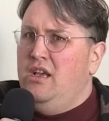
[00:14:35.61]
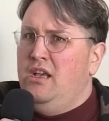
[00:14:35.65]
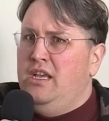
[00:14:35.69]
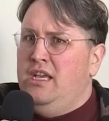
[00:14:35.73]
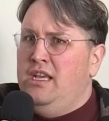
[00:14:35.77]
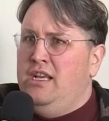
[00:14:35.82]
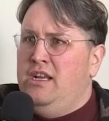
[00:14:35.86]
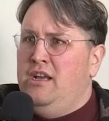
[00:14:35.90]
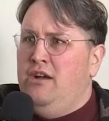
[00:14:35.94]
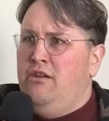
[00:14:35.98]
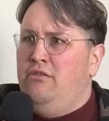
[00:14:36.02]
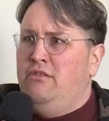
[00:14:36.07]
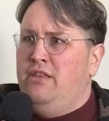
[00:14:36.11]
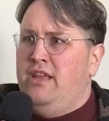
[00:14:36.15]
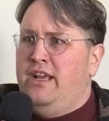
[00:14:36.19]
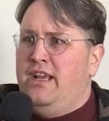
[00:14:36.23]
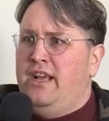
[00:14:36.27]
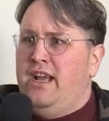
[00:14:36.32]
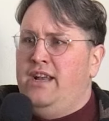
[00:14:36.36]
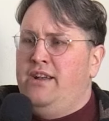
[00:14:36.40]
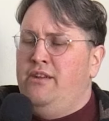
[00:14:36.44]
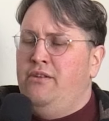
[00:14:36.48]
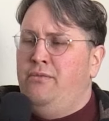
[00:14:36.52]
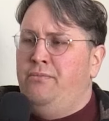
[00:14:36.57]
You know, like
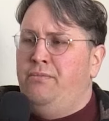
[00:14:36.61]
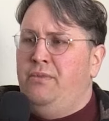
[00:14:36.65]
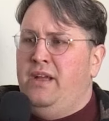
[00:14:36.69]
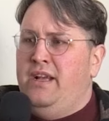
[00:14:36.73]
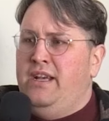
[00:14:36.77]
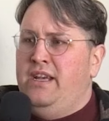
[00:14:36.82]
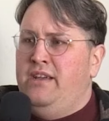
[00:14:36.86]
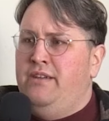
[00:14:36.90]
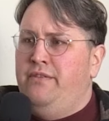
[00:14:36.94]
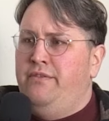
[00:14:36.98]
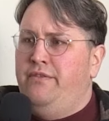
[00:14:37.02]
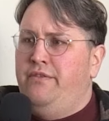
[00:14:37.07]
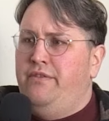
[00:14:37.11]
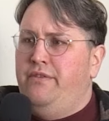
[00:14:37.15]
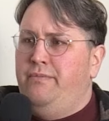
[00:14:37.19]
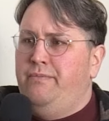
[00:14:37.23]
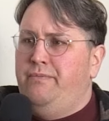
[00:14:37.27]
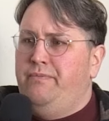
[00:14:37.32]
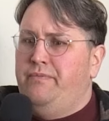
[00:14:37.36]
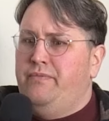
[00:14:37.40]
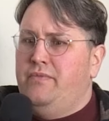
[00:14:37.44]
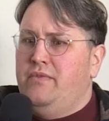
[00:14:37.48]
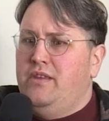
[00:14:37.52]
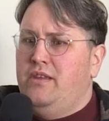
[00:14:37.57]
I know plenty of
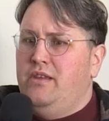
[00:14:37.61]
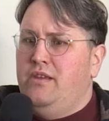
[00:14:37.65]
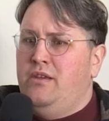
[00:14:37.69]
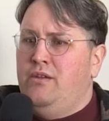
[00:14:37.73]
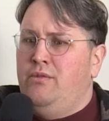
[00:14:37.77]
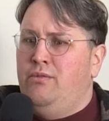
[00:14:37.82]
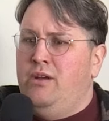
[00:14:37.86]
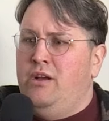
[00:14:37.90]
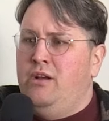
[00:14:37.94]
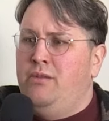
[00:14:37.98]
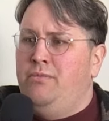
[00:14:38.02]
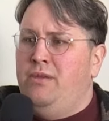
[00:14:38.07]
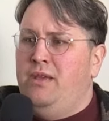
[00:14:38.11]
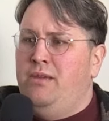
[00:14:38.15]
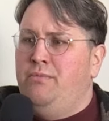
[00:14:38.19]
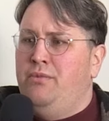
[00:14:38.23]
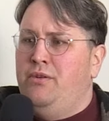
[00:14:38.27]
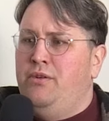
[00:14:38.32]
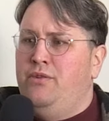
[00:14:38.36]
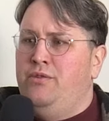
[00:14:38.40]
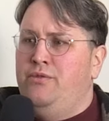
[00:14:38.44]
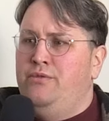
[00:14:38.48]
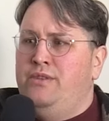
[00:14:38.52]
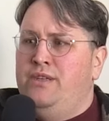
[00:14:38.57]
queer
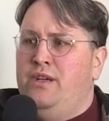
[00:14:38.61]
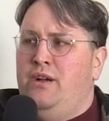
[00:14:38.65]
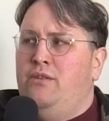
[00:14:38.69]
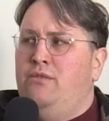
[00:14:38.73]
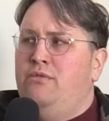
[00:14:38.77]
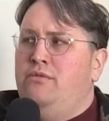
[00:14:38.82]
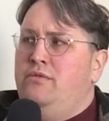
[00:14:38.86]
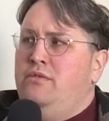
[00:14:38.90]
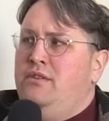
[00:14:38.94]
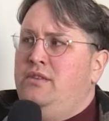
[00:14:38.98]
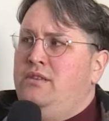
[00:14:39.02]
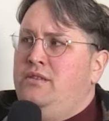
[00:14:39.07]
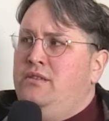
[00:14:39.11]
people who don't